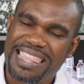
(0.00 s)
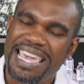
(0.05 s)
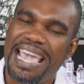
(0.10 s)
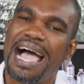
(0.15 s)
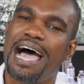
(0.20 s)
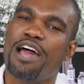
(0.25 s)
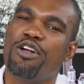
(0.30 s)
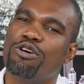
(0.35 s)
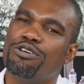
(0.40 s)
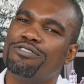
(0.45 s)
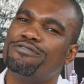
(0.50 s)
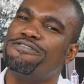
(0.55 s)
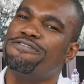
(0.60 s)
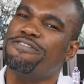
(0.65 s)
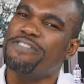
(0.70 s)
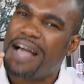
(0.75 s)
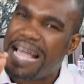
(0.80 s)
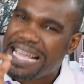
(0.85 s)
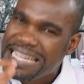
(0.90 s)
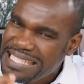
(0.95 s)
They are not
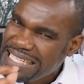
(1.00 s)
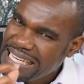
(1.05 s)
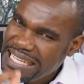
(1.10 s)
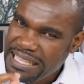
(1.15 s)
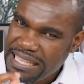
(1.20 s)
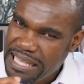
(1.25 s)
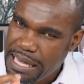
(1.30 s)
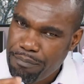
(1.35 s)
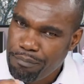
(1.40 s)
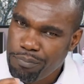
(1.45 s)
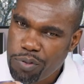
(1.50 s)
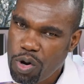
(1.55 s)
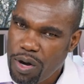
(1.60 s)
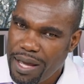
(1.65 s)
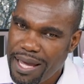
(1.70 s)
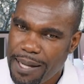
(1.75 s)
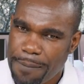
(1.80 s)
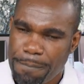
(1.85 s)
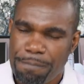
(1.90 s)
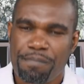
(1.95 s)
fighting the
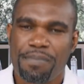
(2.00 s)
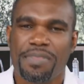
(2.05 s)
employer.